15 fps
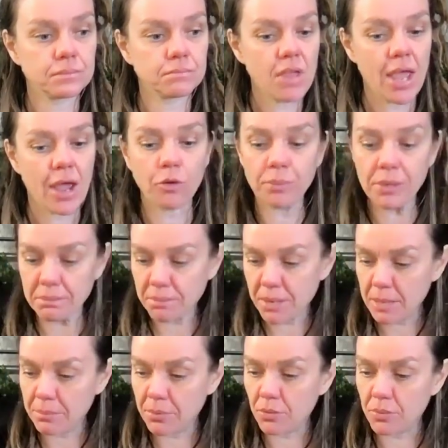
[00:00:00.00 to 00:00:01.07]
helping
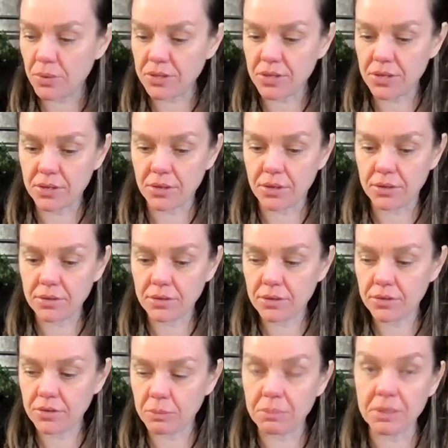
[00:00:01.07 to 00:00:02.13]
people with the
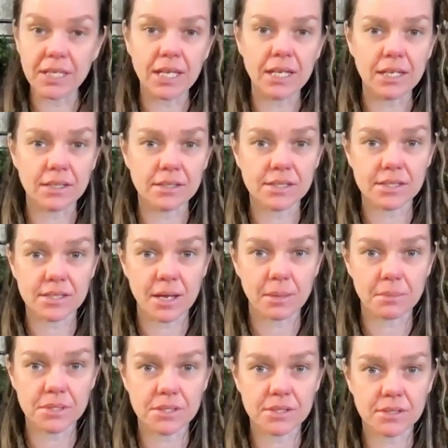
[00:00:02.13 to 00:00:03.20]
beginning
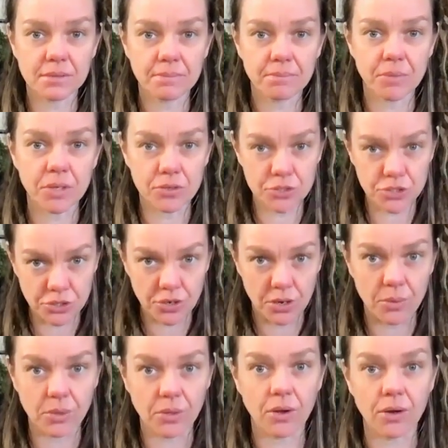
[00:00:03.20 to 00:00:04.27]
steps because you know
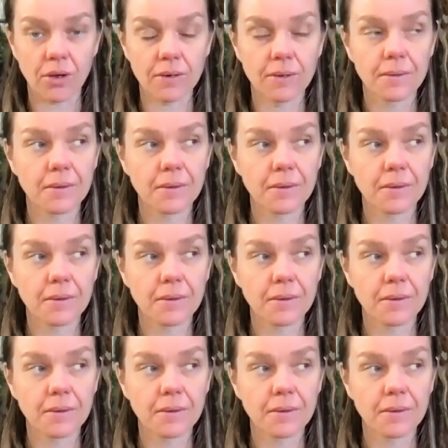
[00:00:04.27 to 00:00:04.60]
a lot.